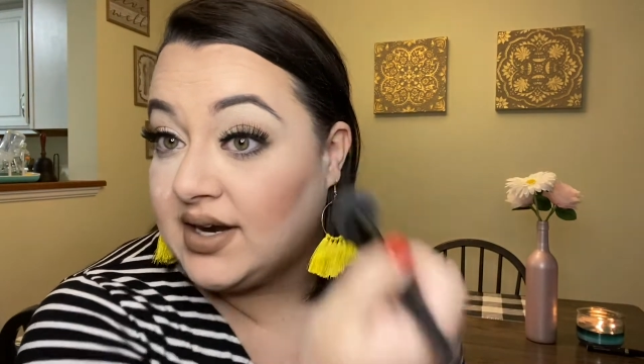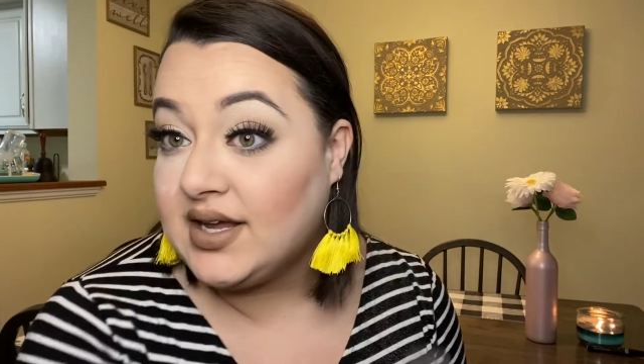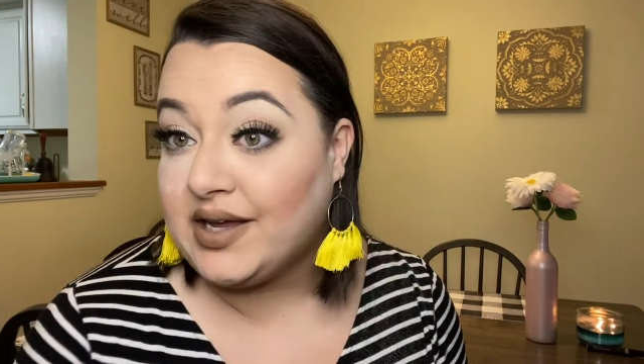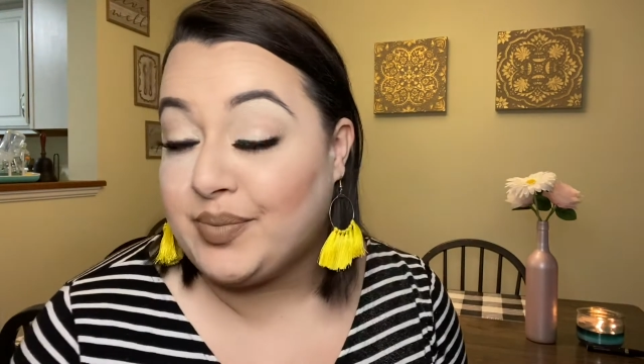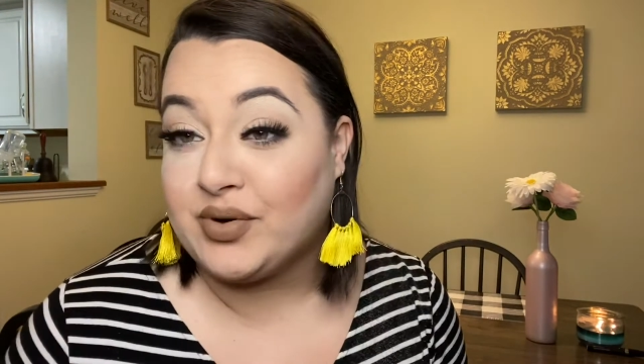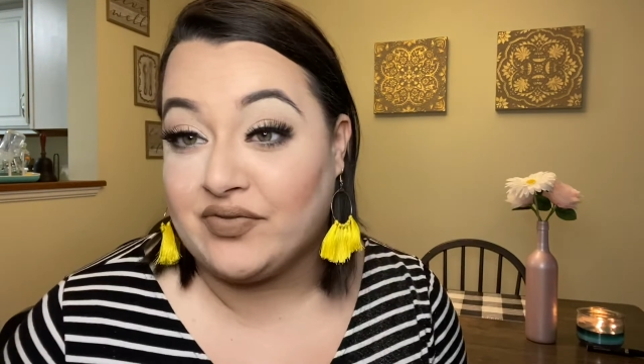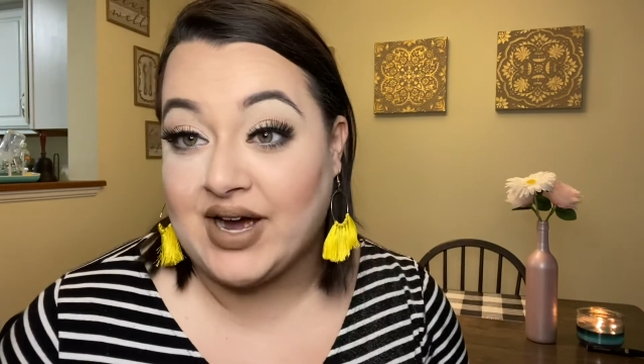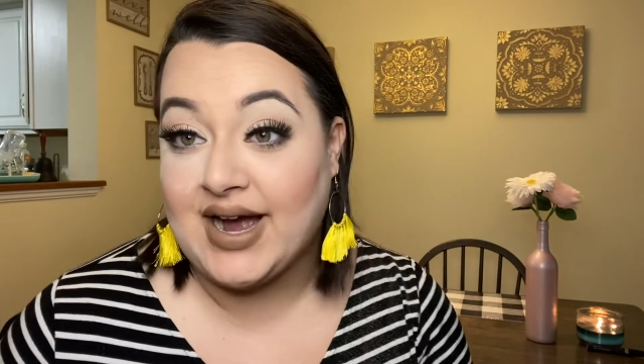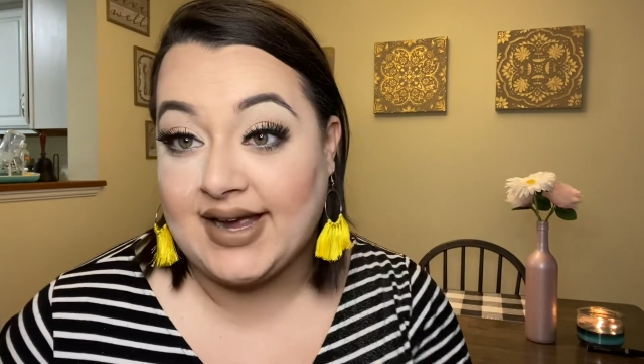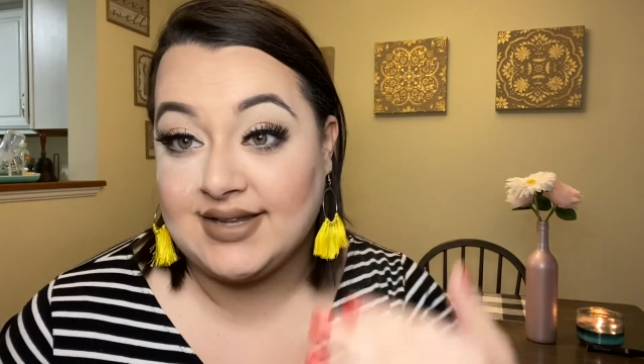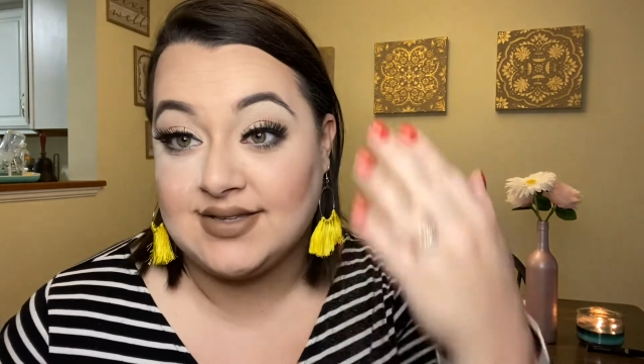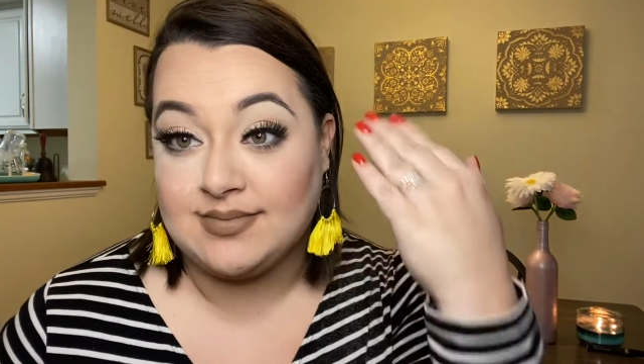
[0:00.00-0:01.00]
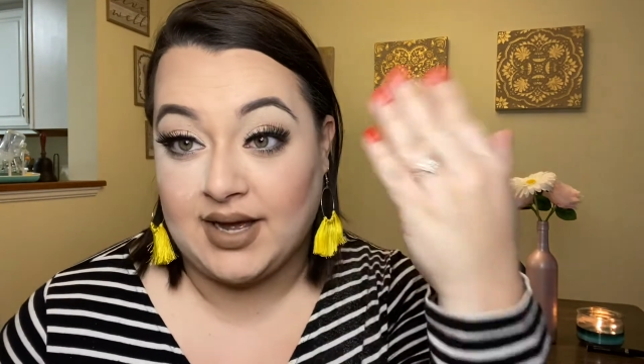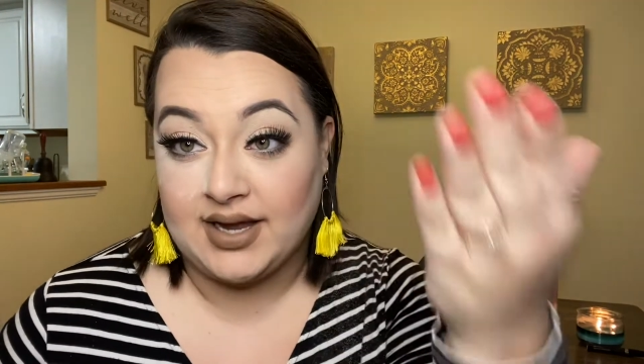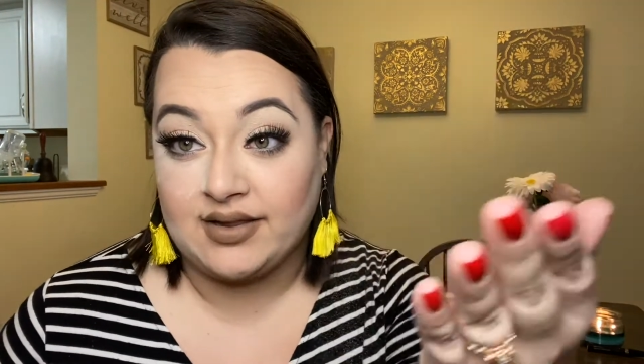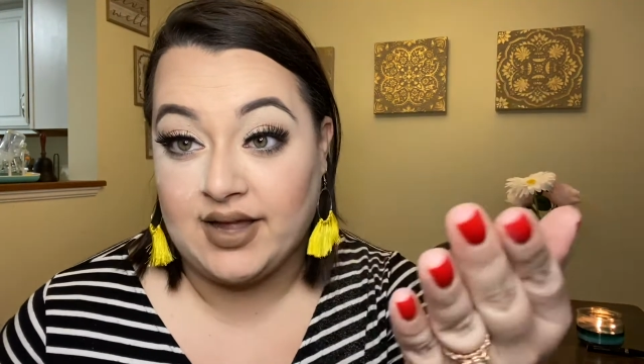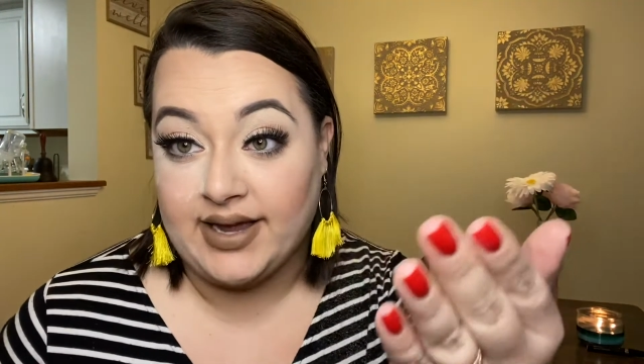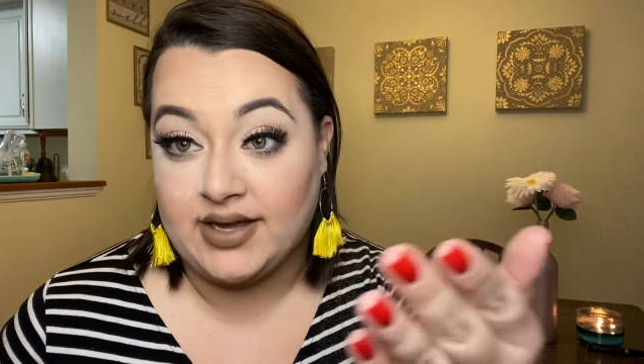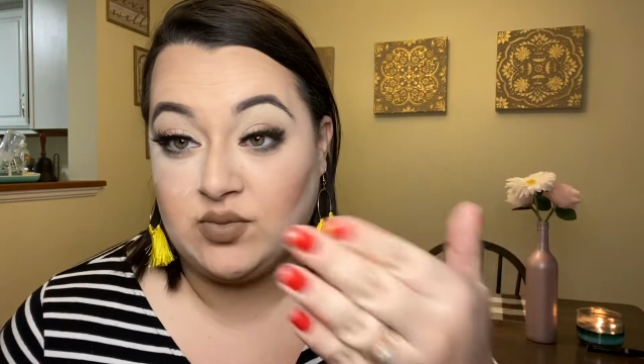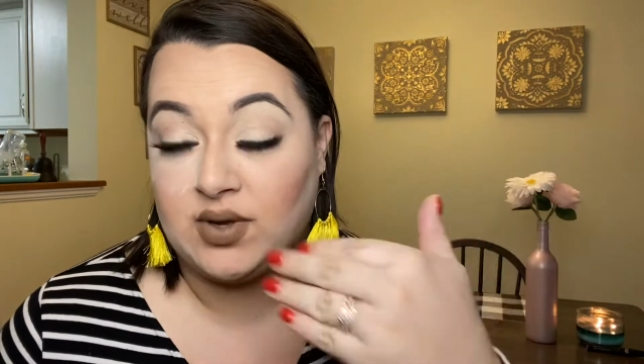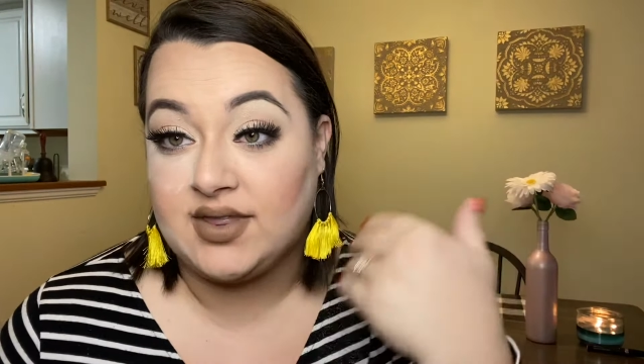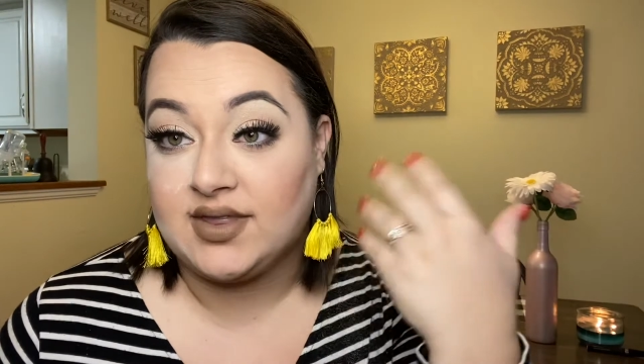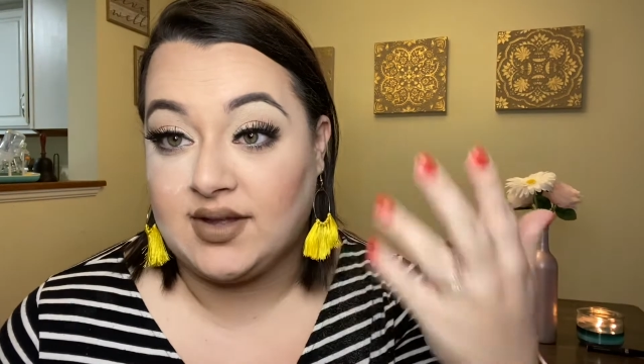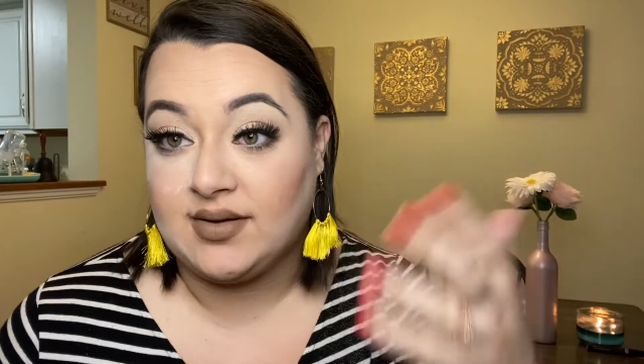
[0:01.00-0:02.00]
It provides my client
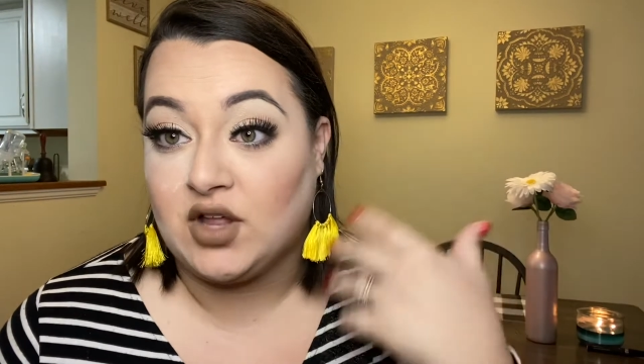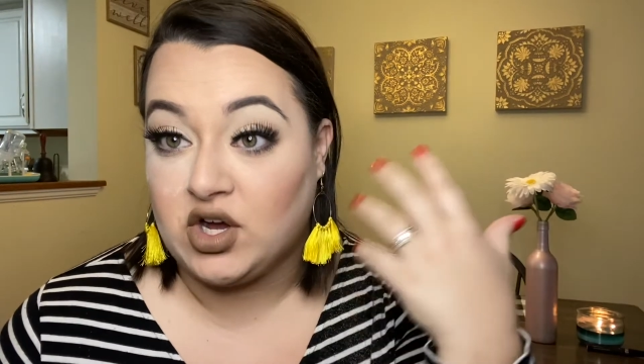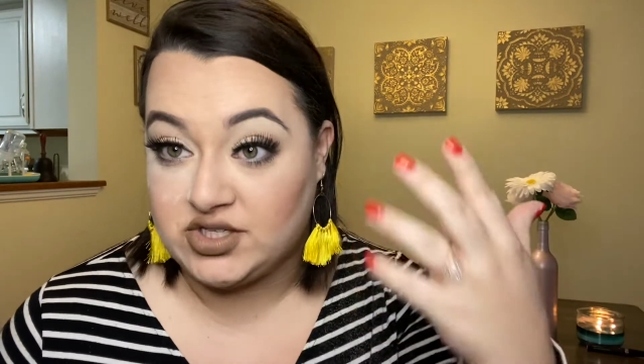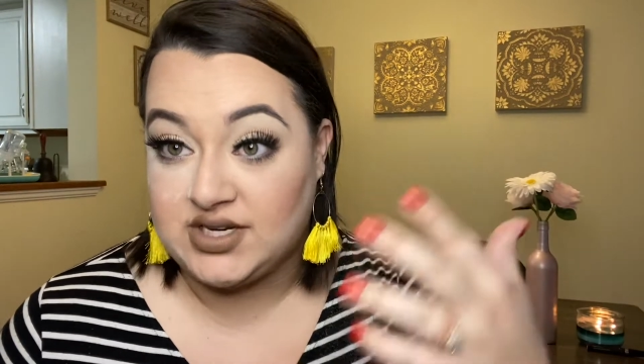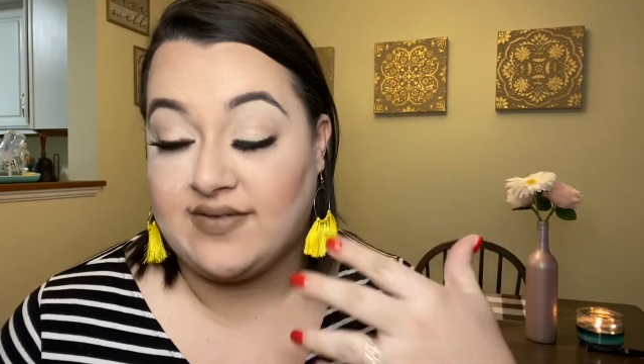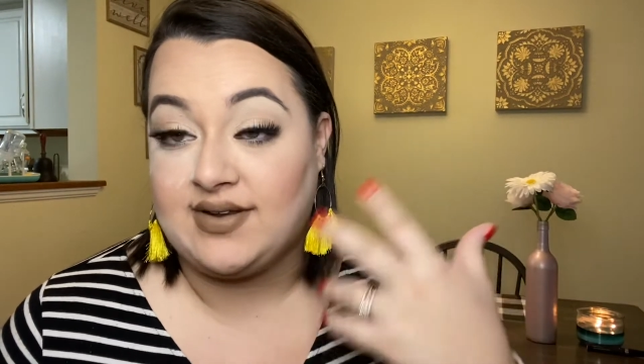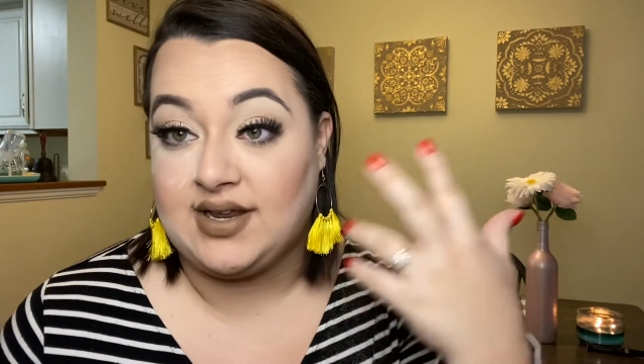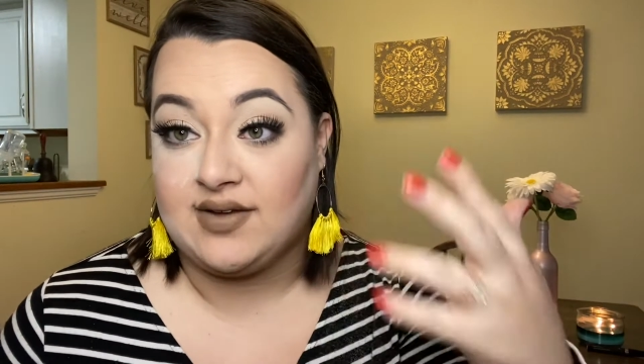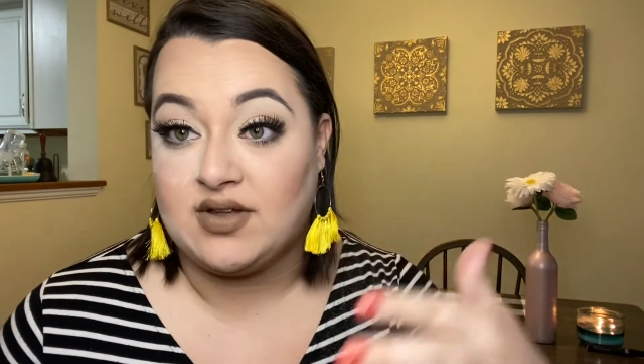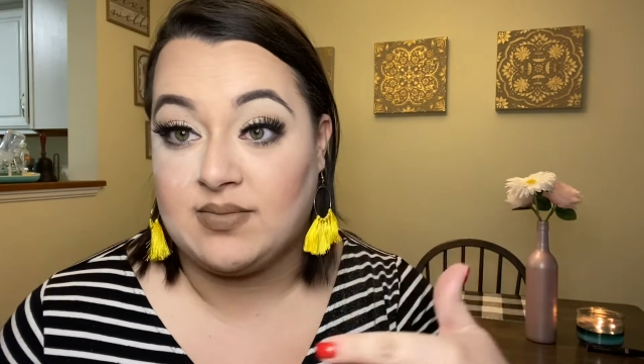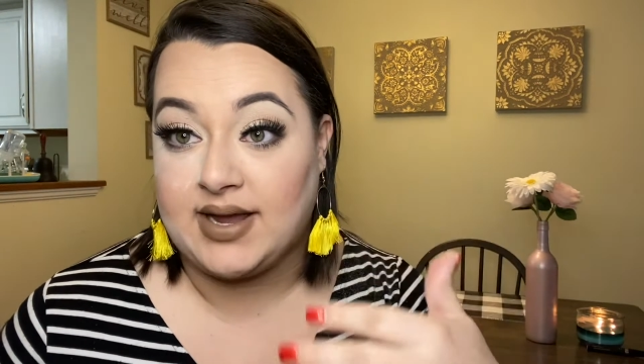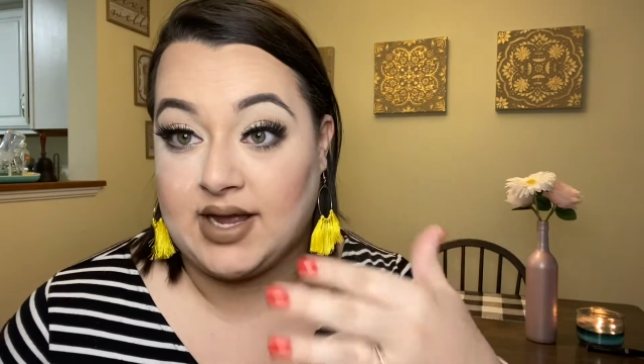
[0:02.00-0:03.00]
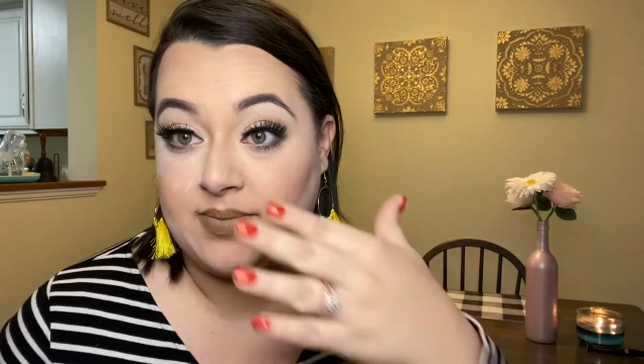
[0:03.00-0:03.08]
with longevity of their makeup.